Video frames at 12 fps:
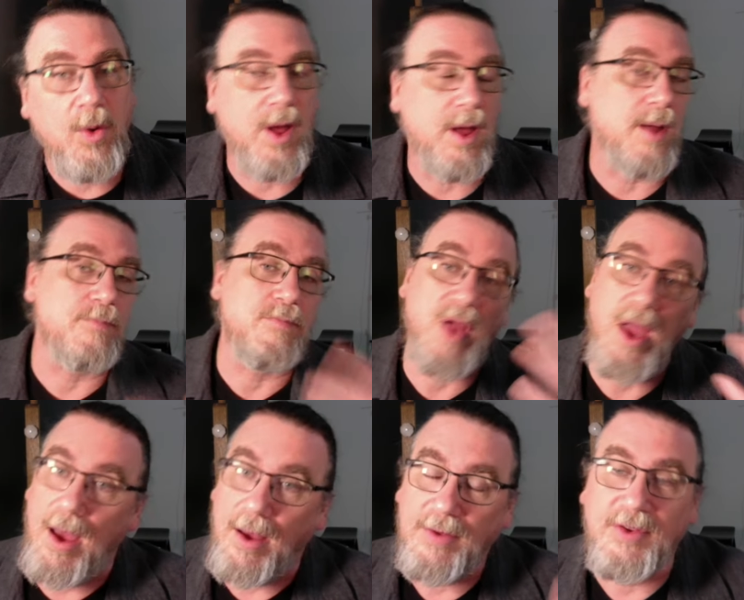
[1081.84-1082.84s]
um,
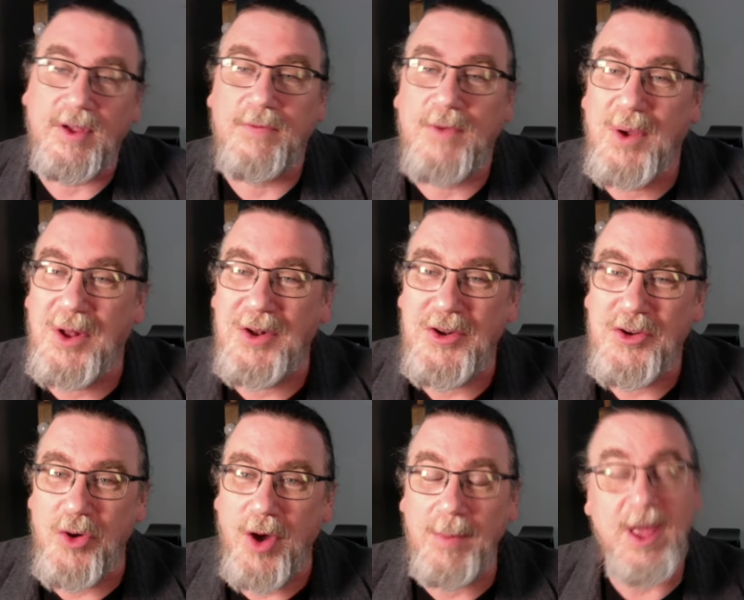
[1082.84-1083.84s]
yeah, see if you can
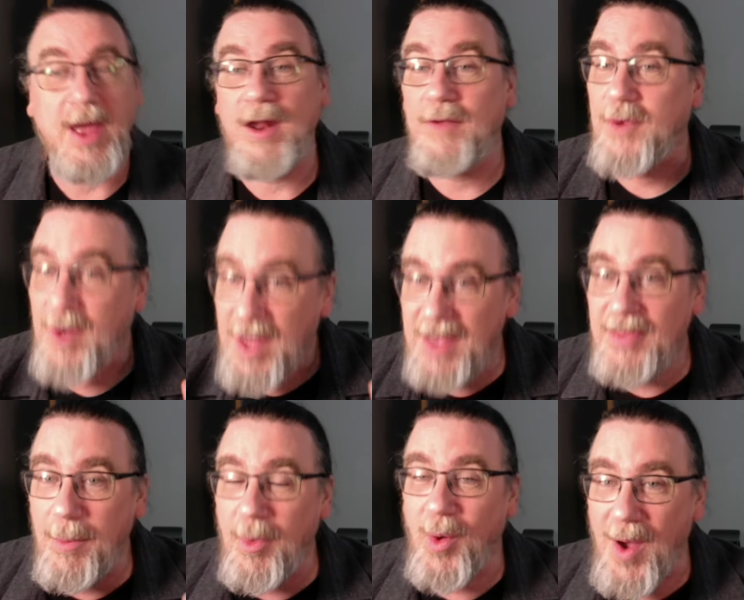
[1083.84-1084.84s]
join me. And if you're in
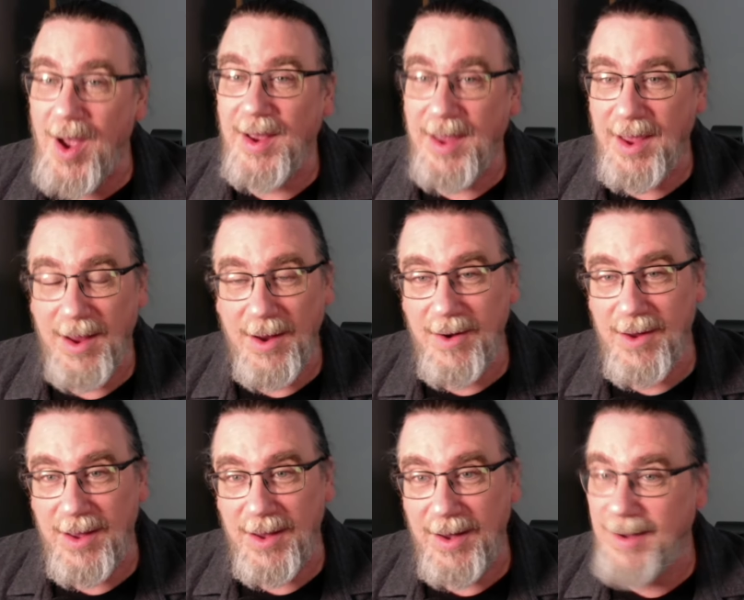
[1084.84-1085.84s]
the Milwaukee
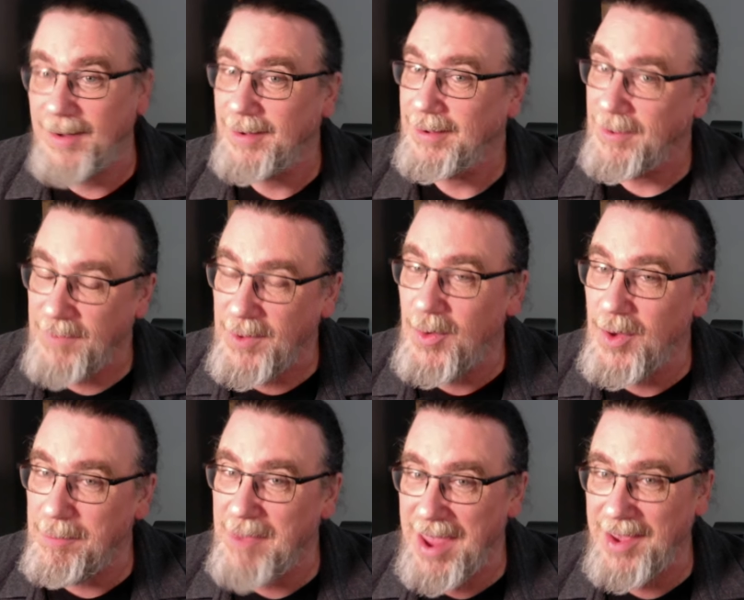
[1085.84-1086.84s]
area, if you
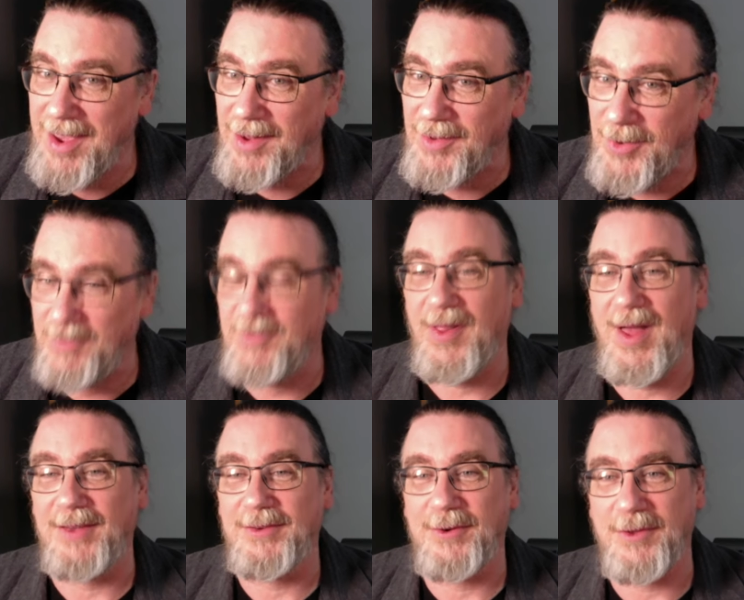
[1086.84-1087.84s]
can make it to
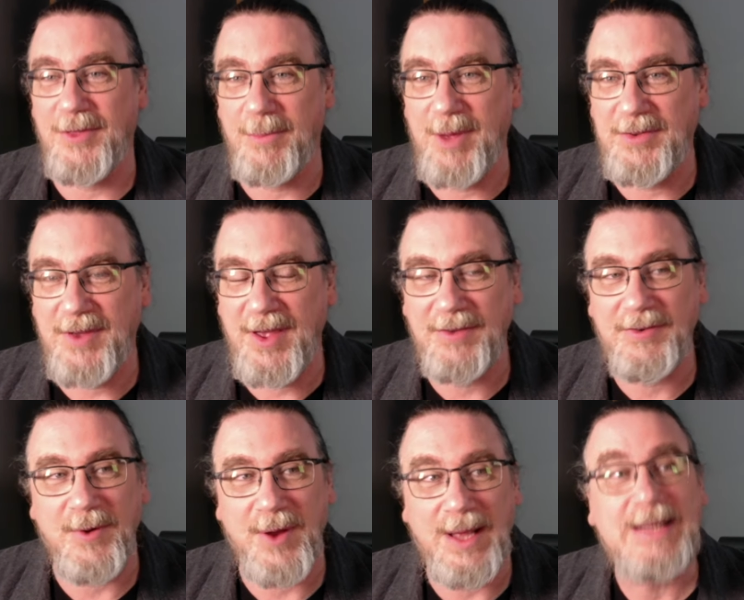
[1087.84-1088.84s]
Philosophers in the Midst of
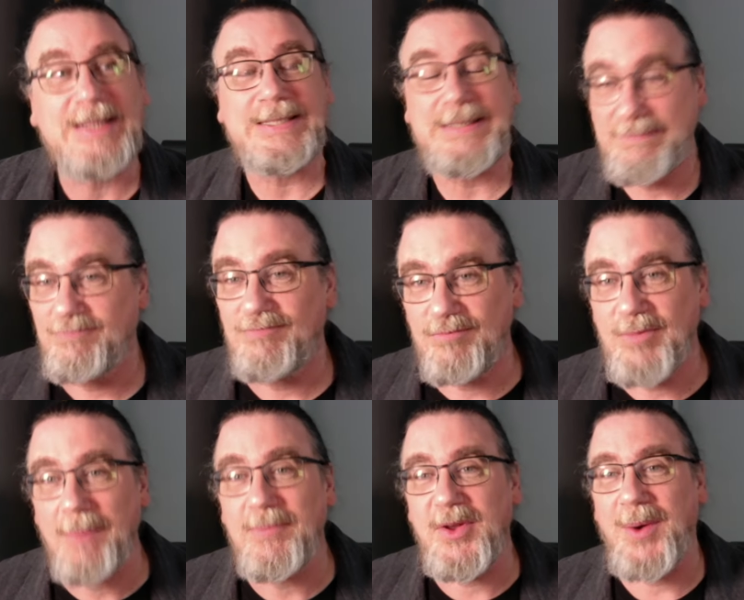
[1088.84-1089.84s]
History,
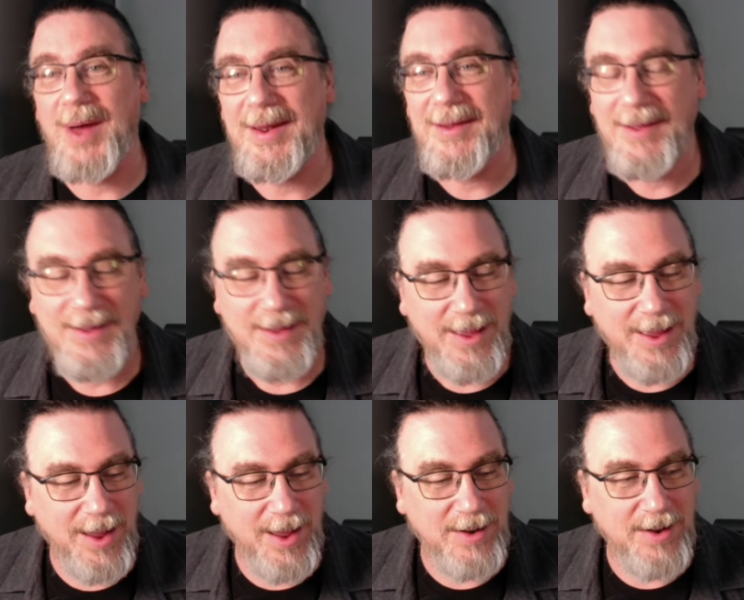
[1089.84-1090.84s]
come to it
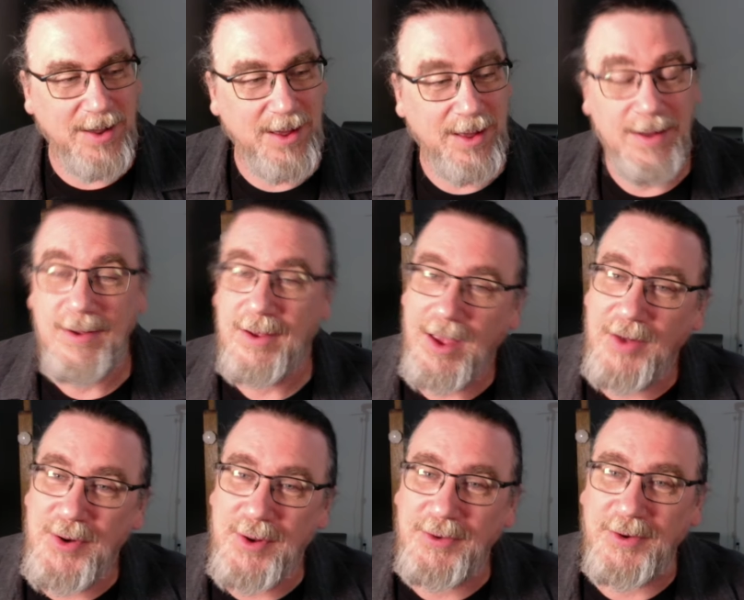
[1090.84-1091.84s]
and uh,
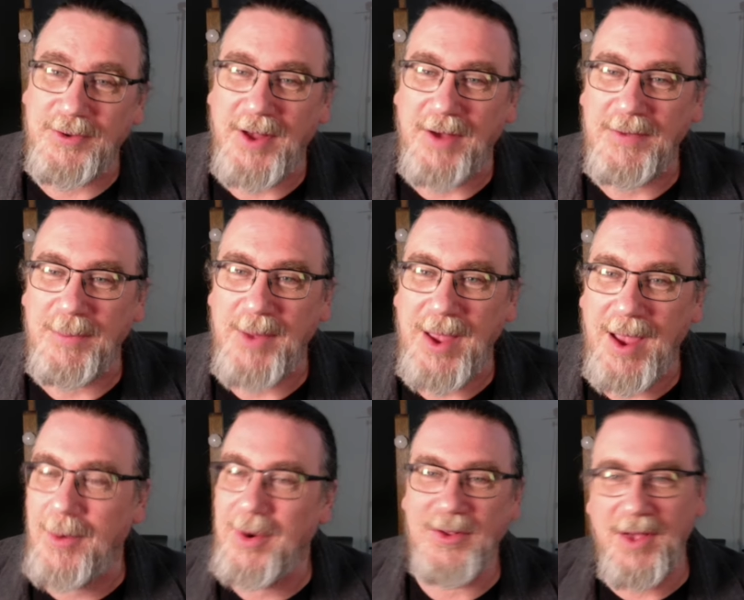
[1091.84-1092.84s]
introduce yourself to me. I
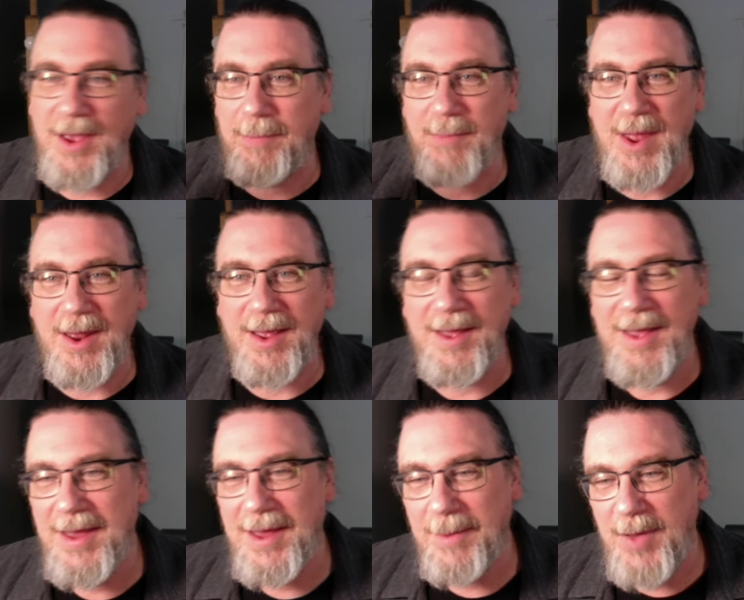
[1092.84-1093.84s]
always like meeting
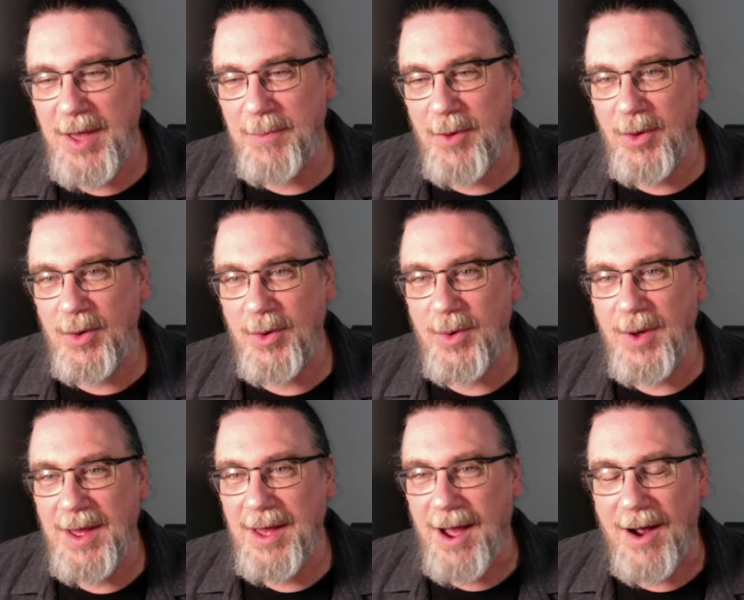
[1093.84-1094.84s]
people who
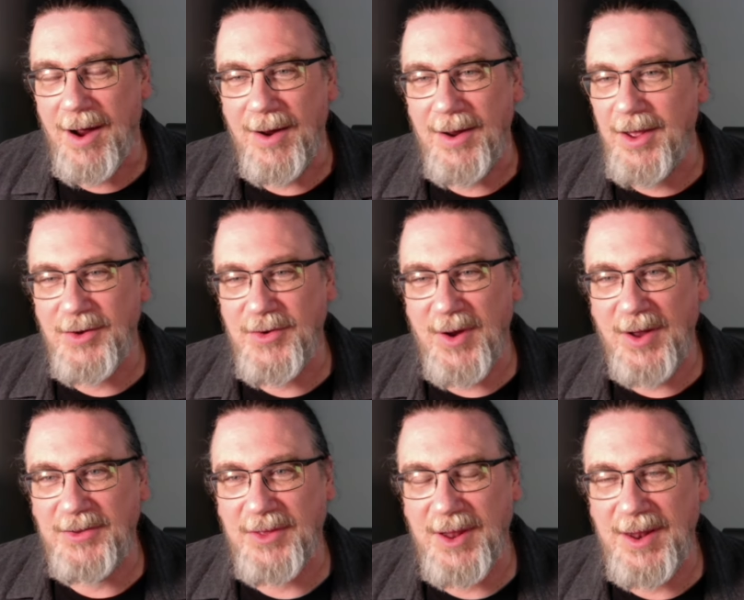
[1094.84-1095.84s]
are
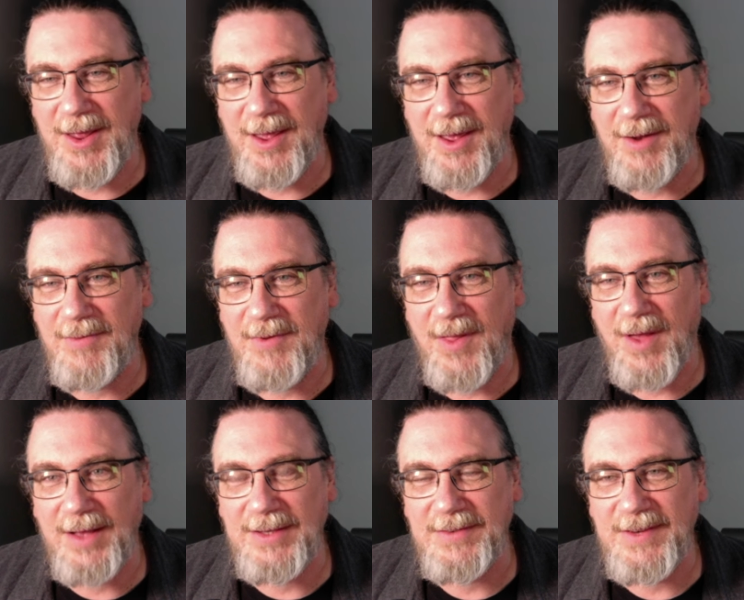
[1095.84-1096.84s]
interested in
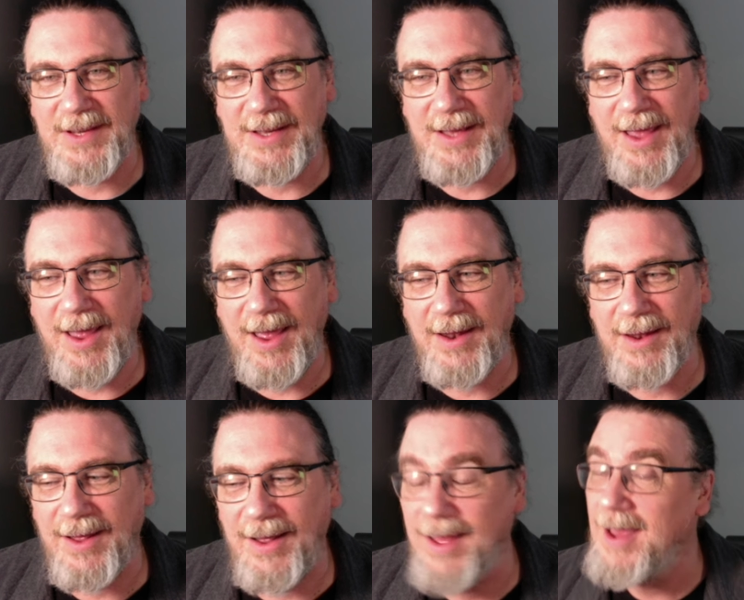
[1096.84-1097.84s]
philosophy. And
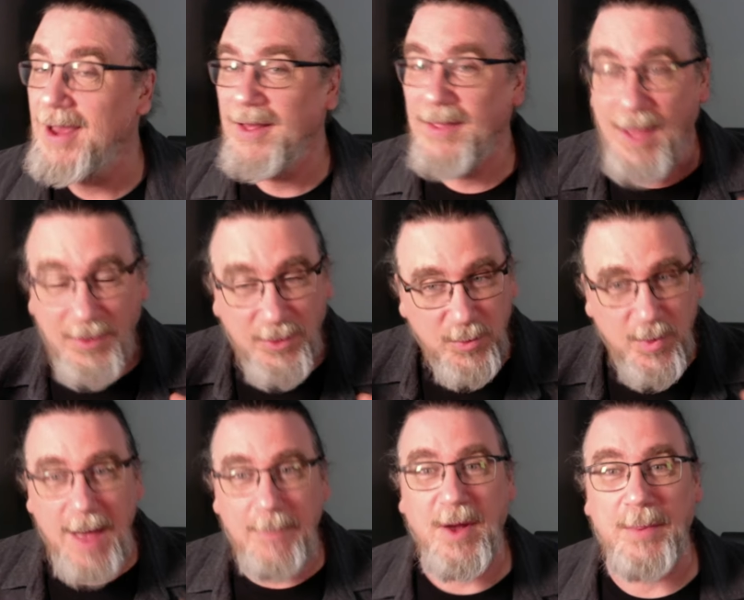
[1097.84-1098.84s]
uh, I'll just
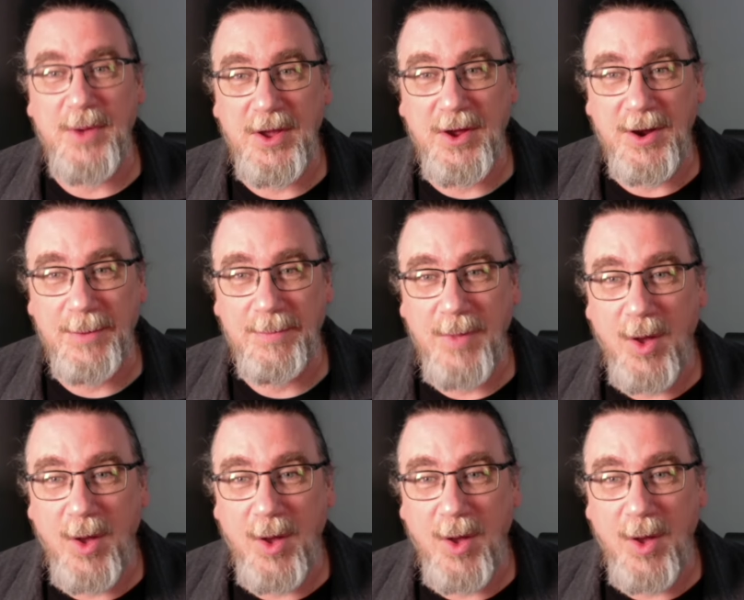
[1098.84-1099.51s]
wrap up here.